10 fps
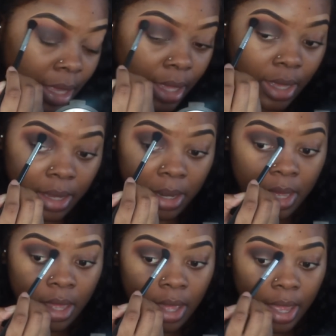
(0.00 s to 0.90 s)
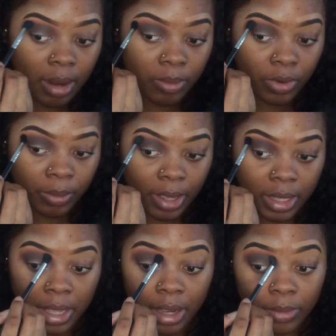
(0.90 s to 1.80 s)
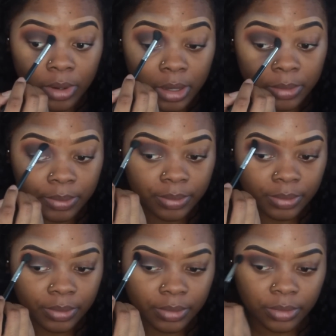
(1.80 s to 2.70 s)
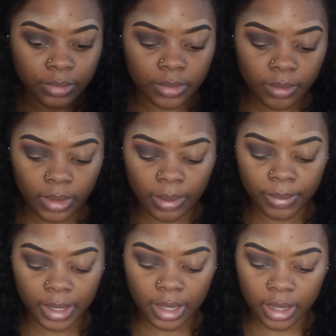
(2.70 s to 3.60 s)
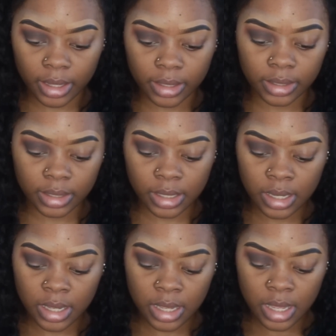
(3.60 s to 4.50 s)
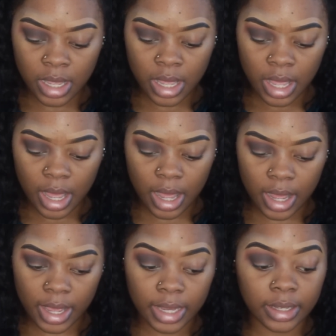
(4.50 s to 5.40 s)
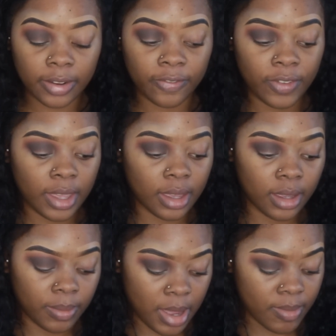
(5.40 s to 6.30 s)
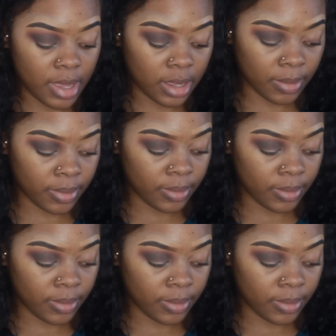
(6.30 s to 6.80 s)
and I didn't bring my camera because it didn't fit in my makeup